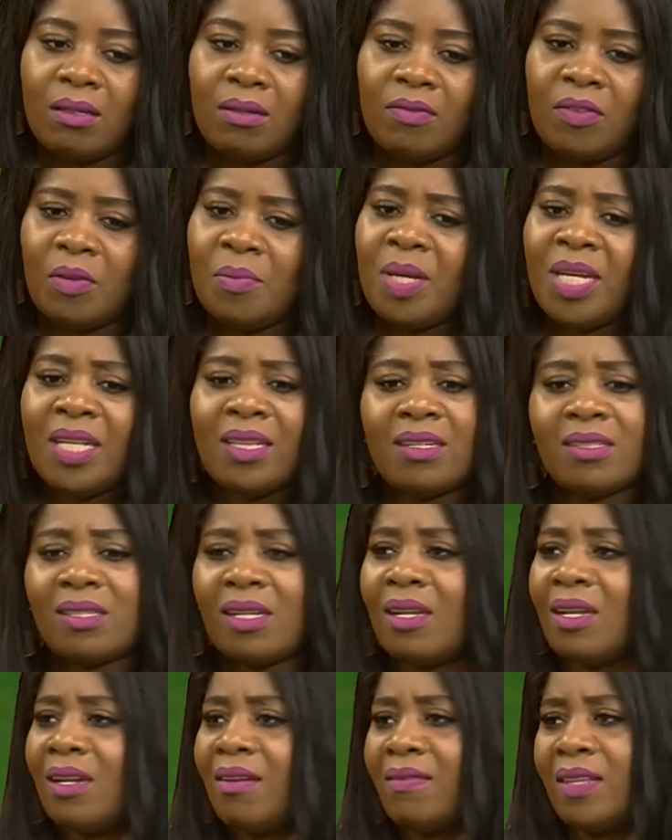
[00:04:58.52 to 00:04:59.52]
for me, there's a
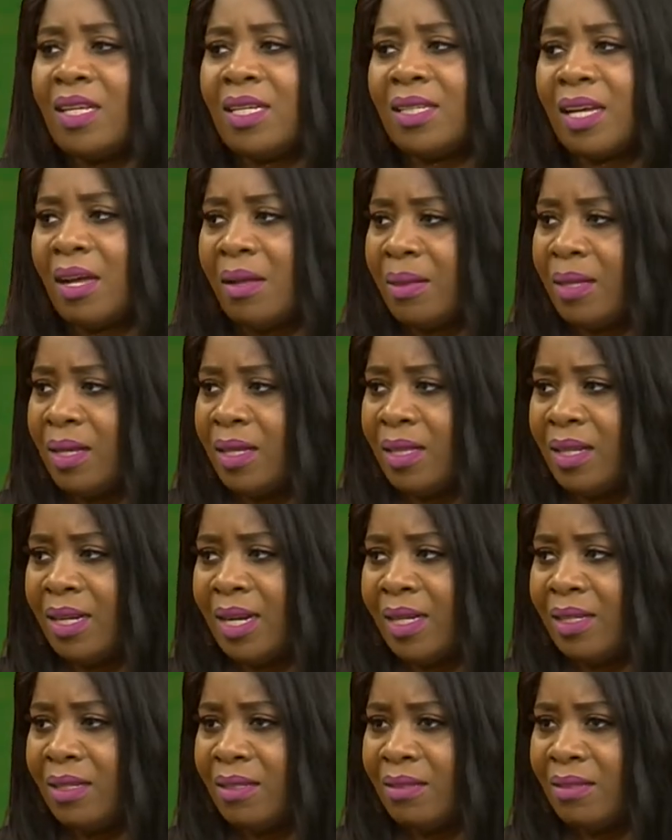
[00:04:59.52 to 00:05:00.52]
lot of things out there that
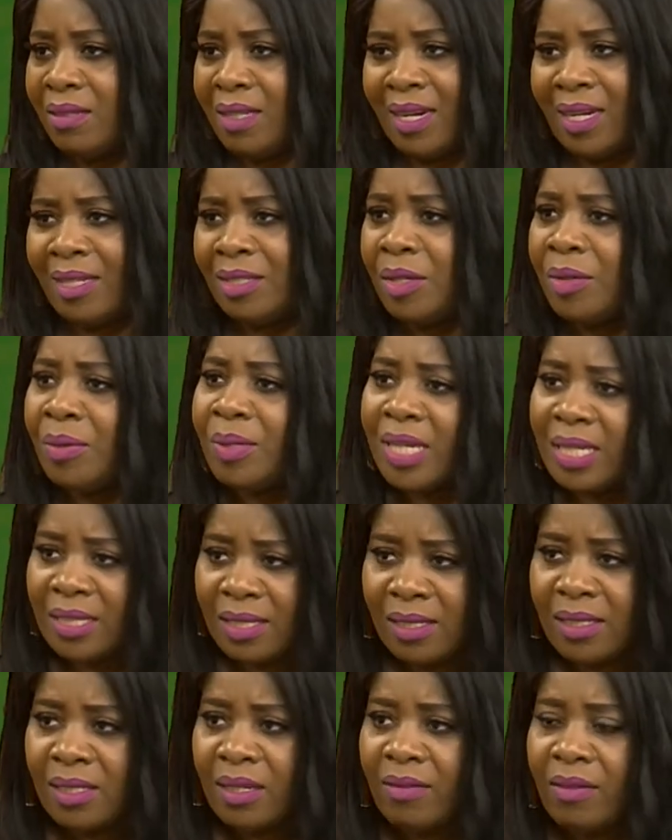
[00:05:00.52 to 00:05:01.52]
I that I don't
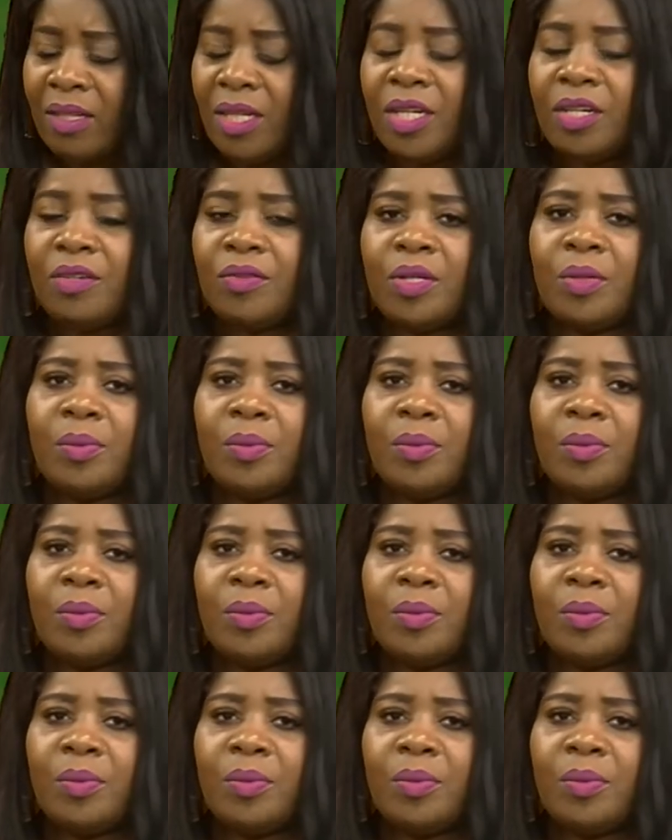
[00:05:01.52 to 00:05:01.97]
necessarily agree